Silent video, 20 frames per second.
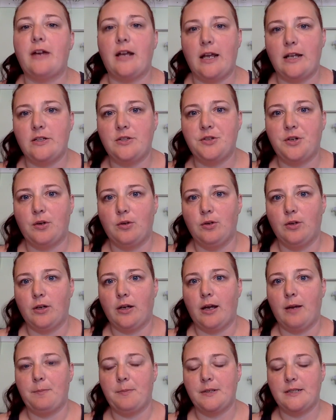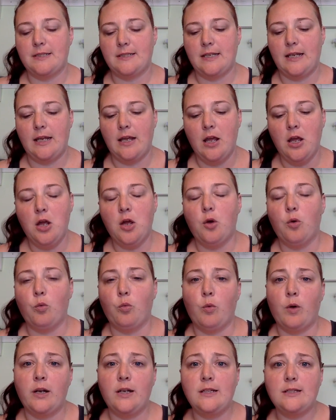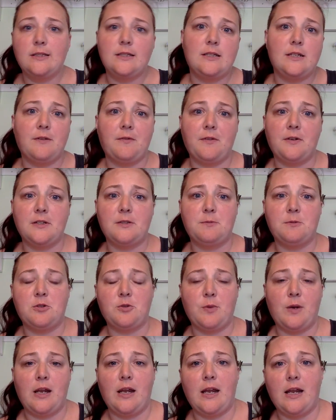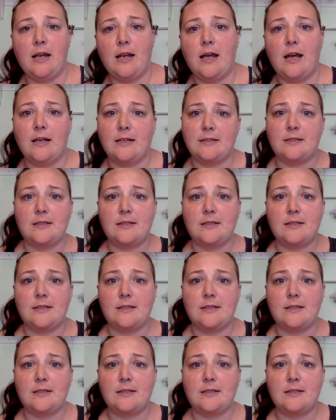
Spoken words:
I had to go look up and see what is the difference between a